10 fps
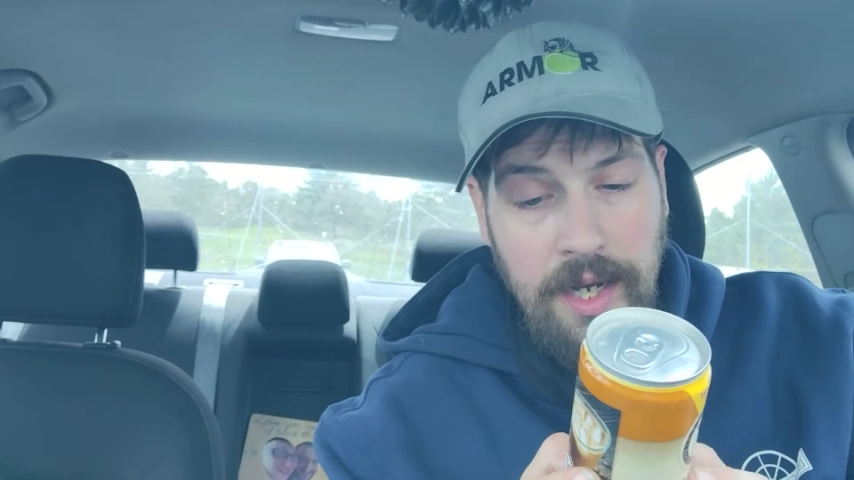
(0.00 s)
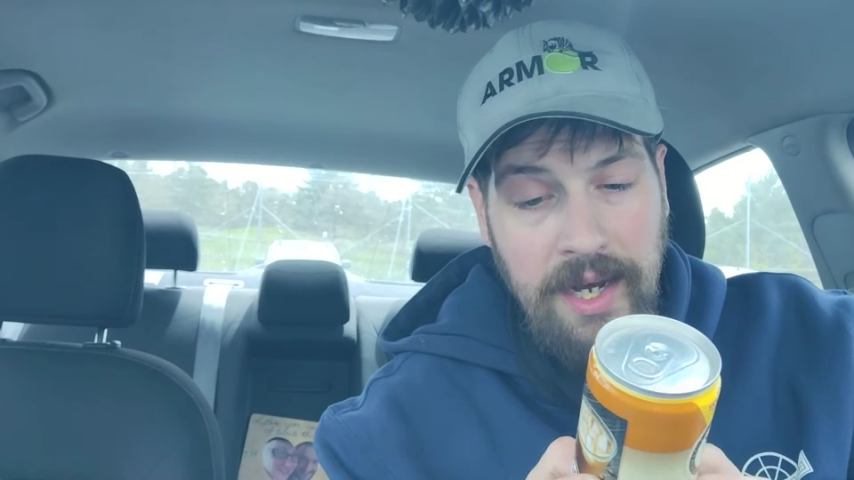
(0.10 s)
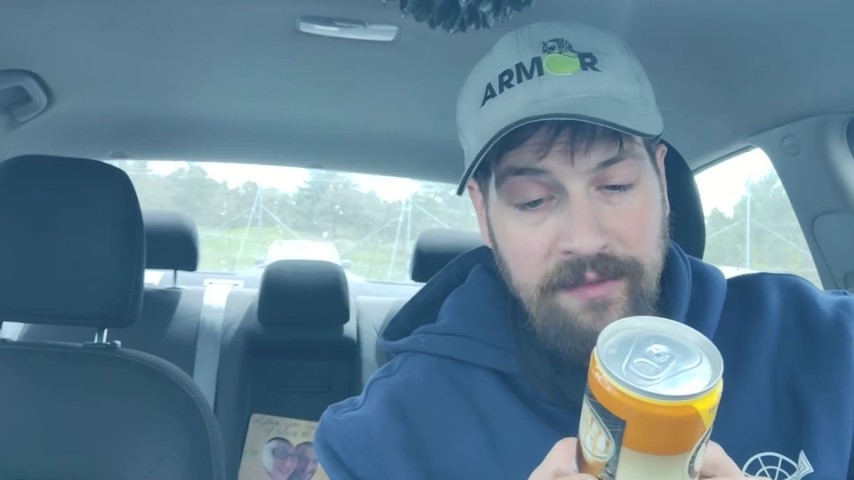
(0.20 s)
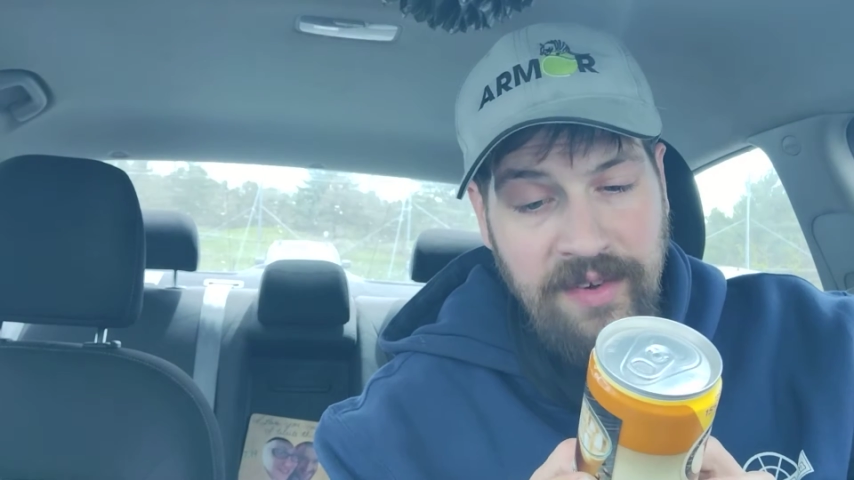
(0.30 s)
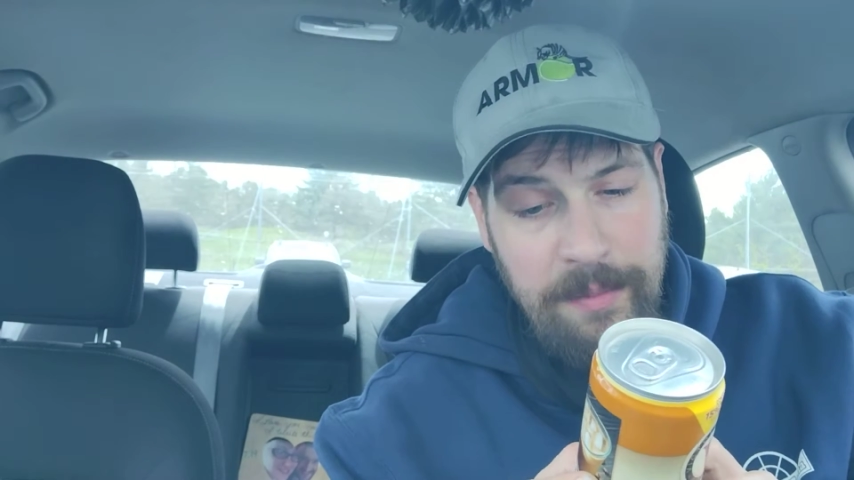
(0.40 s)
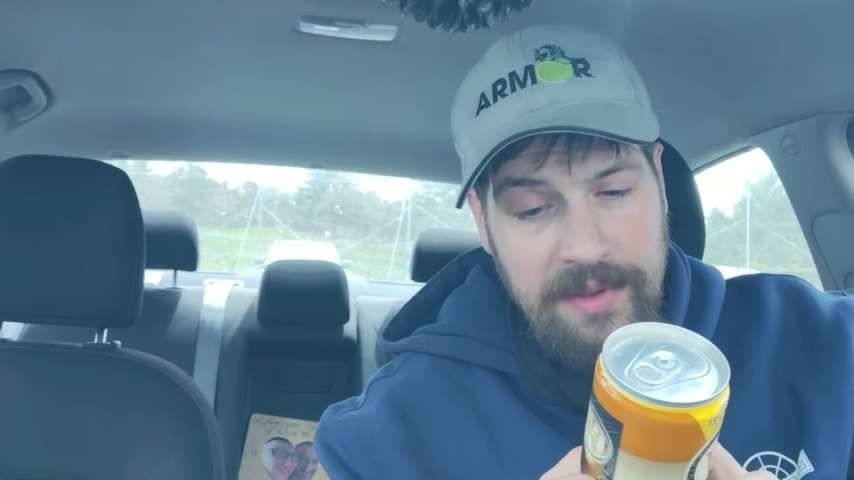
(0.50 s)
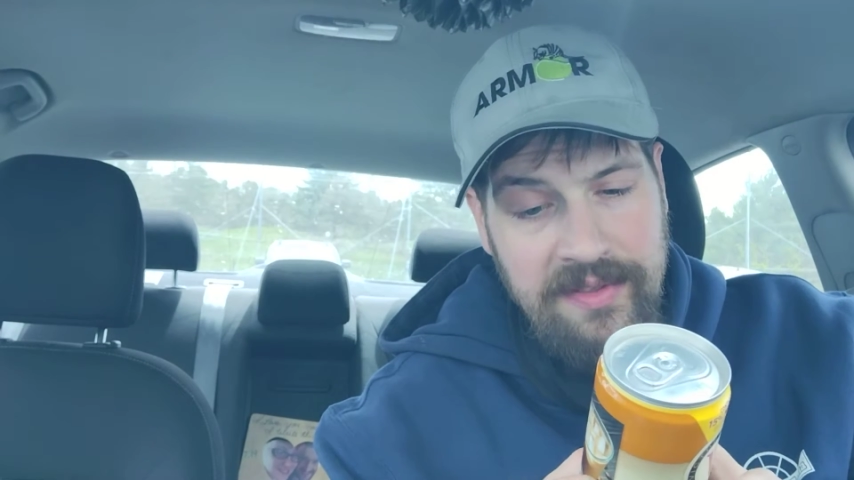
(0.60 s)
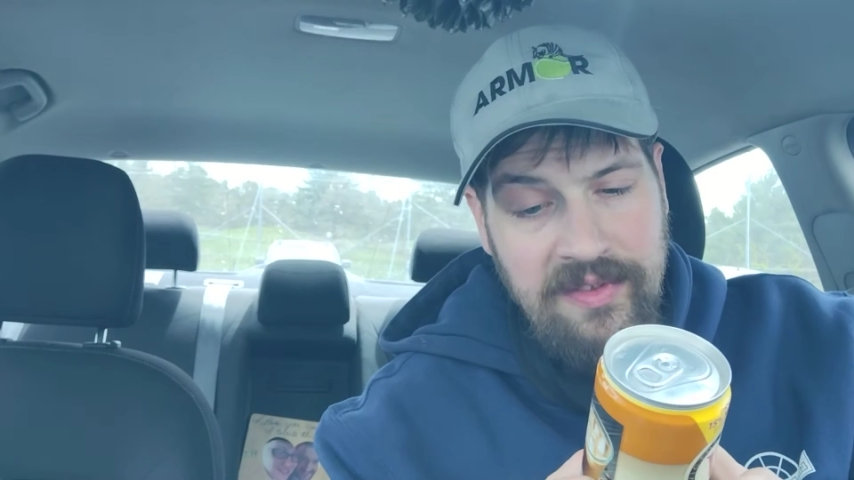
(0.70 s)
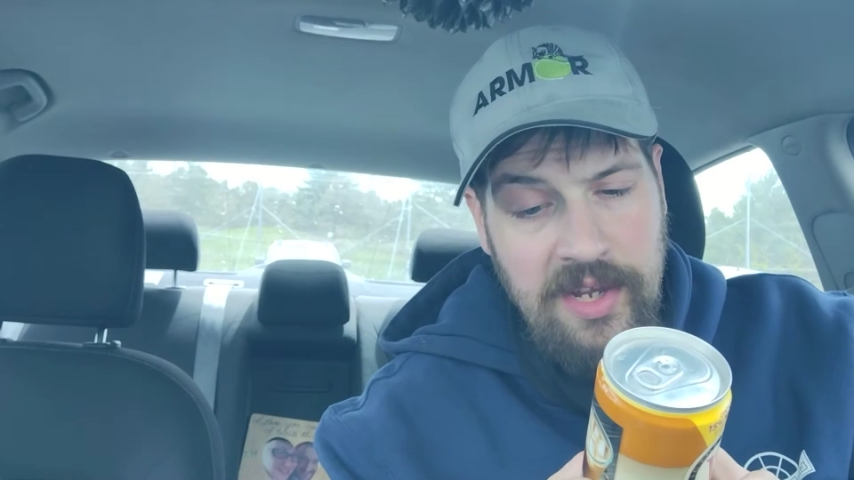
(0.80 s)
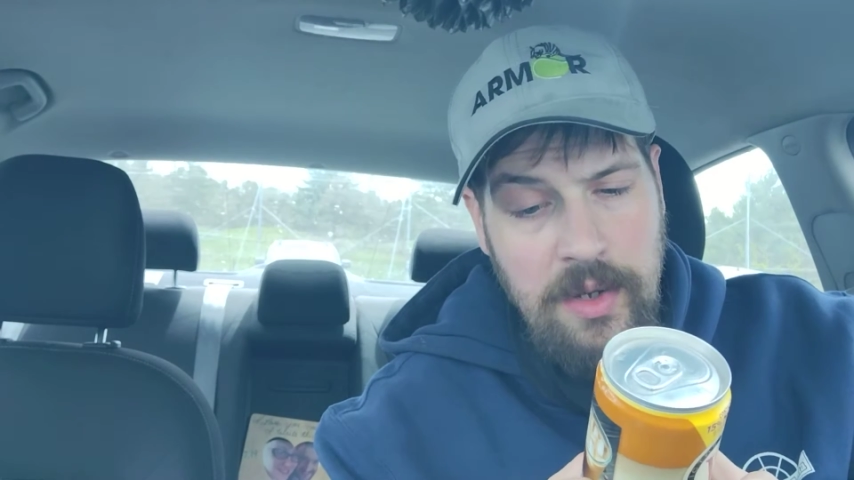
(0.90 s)

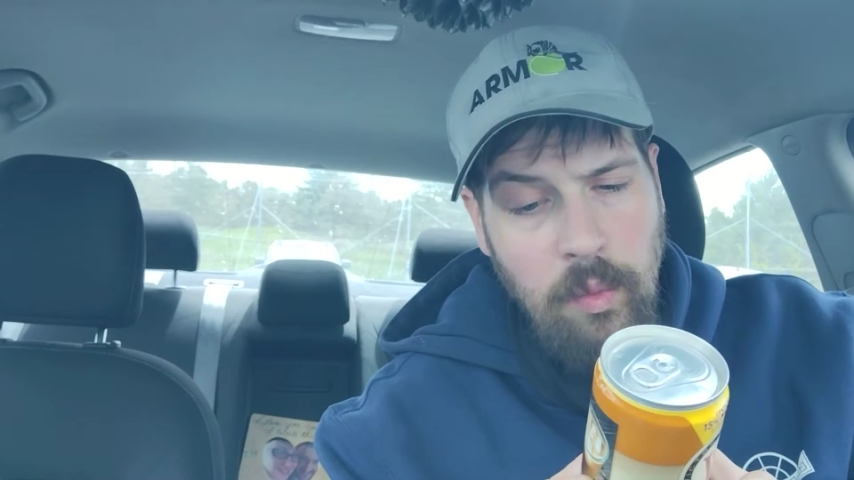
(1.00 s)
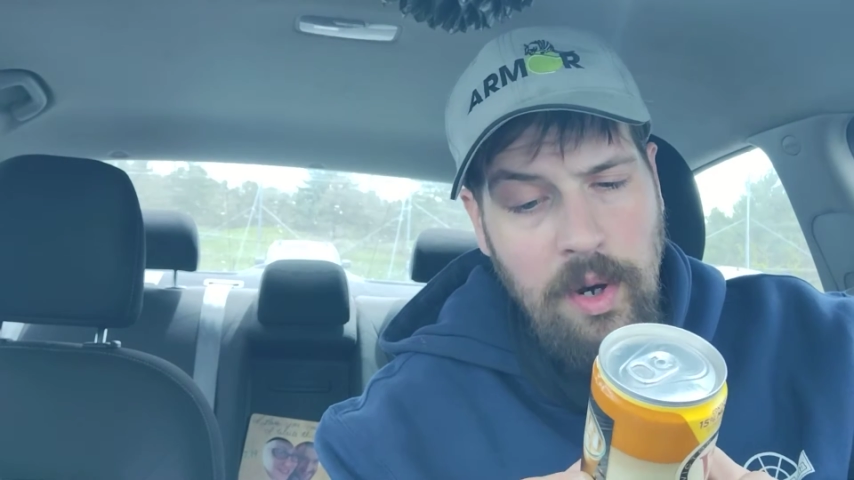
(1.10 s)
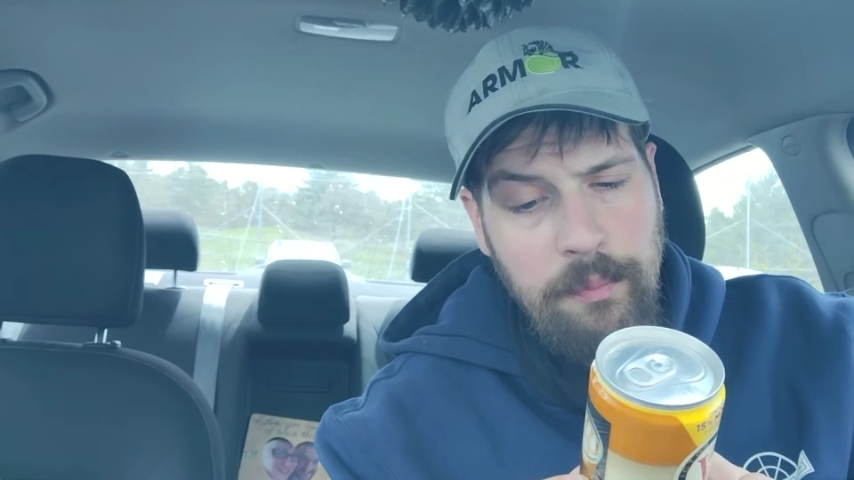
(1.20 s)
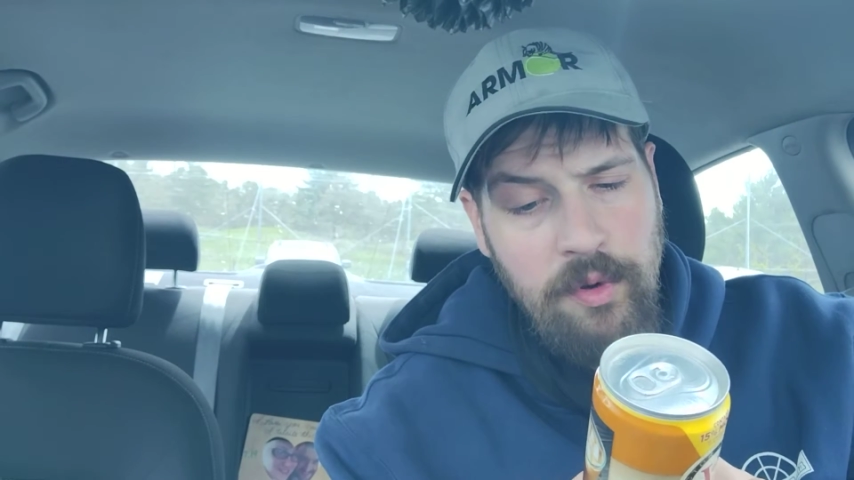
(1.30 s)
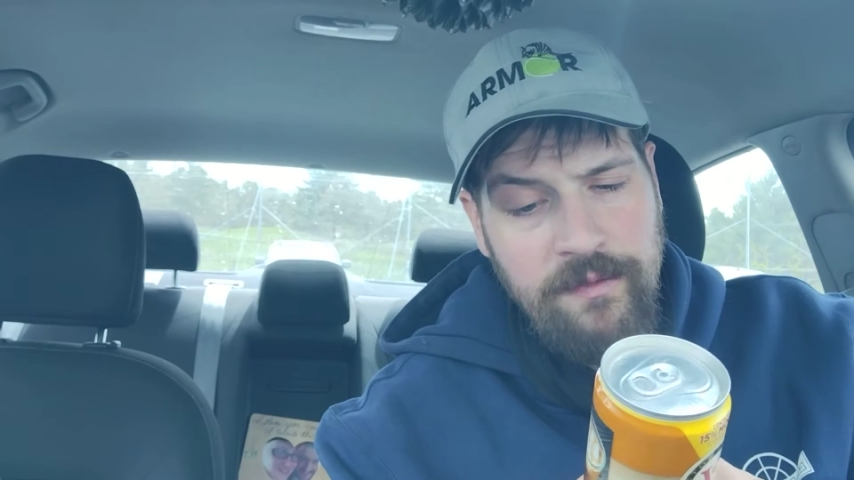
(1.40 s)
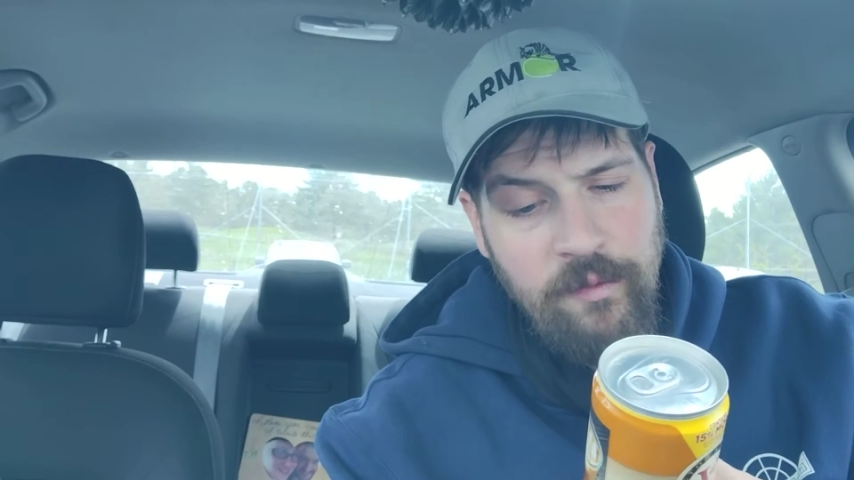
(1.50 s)
Vitamin D, 1.4